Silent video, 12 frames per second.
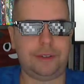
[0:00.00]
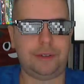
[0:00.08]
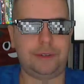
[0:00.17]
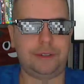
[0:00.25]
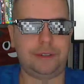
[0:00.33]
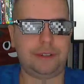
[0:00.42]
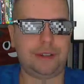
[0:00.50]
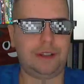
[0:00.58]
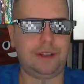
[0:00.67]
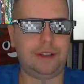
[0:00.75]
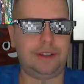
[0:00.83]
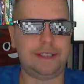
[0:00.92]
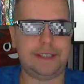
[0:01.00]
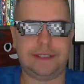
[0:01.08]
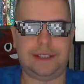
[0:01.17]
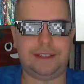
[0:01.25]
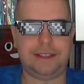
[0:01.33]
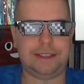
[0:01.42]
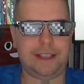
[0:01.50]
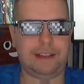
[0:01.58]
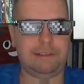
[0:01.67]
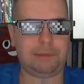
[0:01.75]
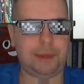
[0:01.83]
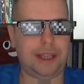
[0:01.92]
to. This is not the
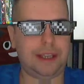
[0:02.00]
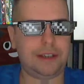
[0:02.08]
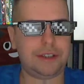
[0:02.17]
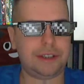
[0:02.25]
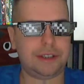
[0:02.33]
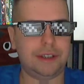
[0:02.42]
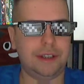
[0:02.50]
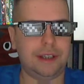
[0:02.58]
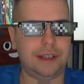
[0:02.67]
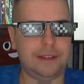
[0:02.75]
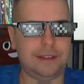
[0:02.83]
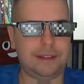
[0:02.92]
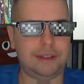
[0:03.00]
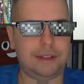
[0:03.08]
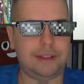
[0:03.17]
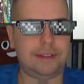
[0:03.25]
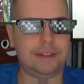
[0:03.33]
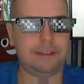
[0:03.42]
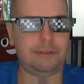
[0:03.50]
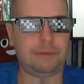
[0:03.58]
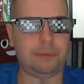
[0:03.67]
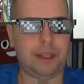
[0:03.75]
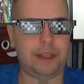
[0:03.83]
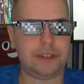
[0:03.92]
safe page. Let's see what the
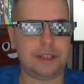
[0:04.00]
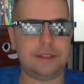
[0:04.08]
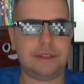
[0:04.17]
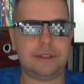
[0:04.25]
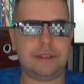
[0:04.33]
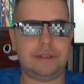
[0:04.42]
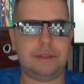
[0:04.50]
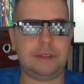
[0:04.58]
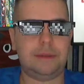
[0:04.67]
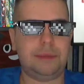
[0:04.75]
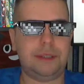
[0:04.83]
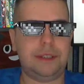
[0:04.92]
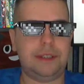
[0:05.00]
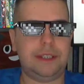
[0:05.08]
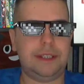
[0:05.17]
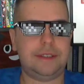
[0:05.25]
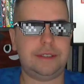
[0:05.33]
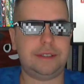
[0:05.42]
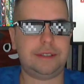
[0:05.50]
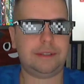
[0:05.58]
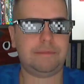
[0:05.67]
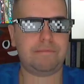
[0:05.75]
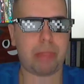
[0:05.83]
safe page is. So we open this,